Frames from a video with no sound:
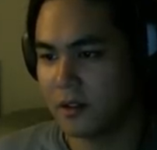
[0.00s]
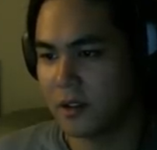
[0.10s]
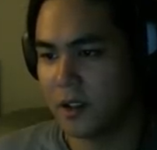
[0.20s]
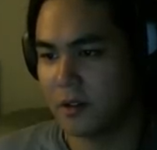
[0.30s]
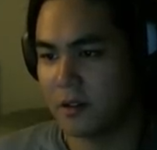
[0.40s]

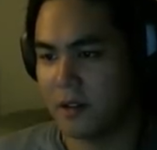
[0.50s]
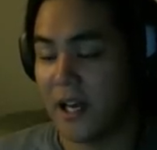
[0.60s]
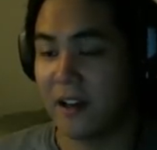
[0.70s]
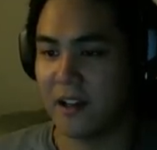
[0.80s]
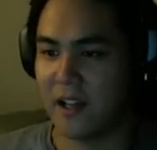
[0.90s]
Oh, cool.
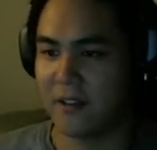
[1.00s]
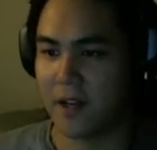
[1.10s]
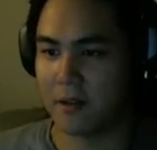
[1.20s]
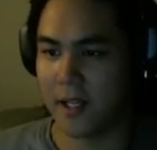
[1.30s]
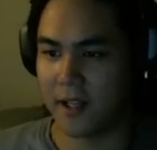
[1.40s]
I can have it
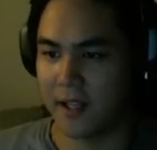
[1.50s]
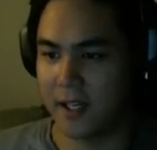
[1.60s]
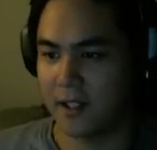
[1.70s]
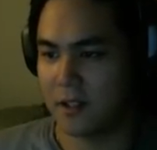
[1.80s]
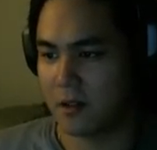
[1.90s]
out like
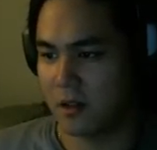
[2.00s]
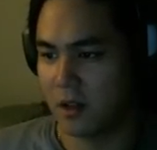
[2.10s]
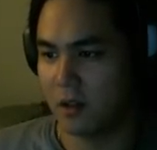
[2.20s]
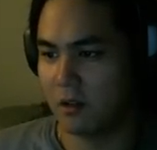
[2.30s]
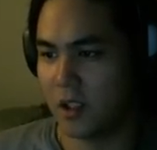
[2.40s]
that.
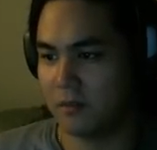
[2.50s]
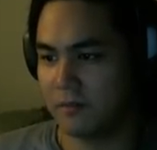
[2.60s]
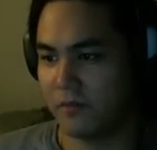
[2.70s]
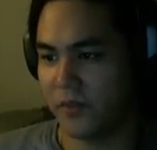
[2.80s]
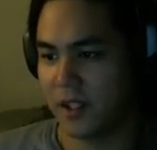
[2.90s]
Oh,
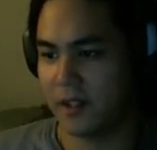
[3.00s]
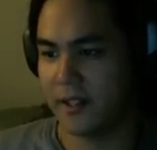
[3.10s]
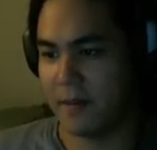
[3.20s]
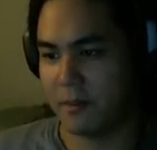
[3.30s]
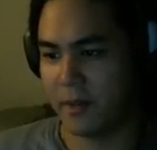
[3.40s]

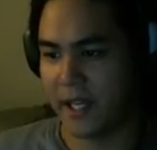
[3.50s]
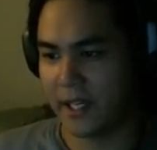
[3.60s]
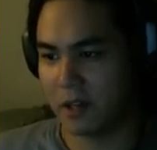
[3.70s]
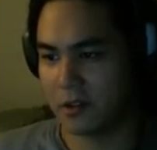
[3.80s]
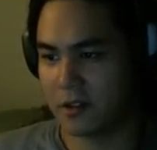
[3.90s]
damn it,
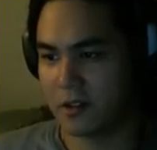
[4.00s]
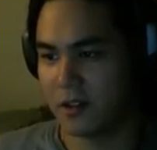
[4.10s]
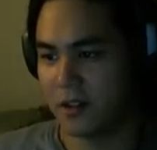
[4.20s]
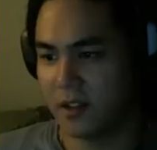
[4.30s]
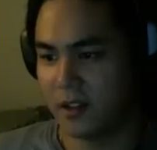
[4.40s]
blackouts.
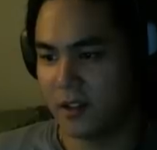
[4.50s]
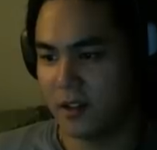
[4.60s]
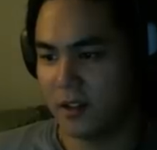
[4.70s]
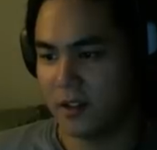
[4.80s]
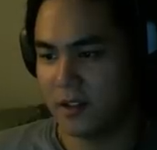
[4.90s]

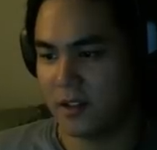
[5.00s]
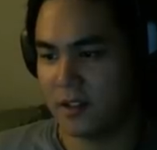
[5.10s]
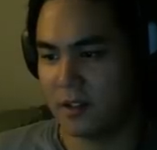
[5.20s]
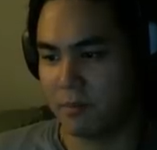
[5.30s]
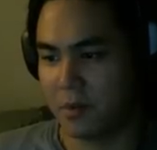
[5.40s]

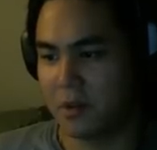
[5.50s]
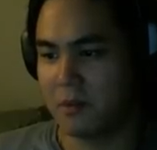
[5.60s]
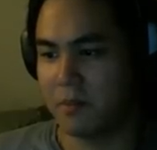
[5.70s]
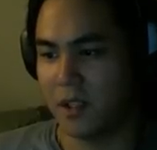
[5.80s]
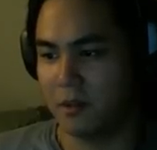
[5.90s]
Just a
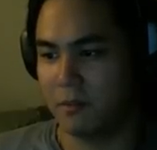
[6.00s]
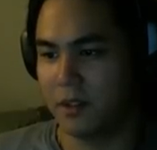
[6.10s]
broken bulb.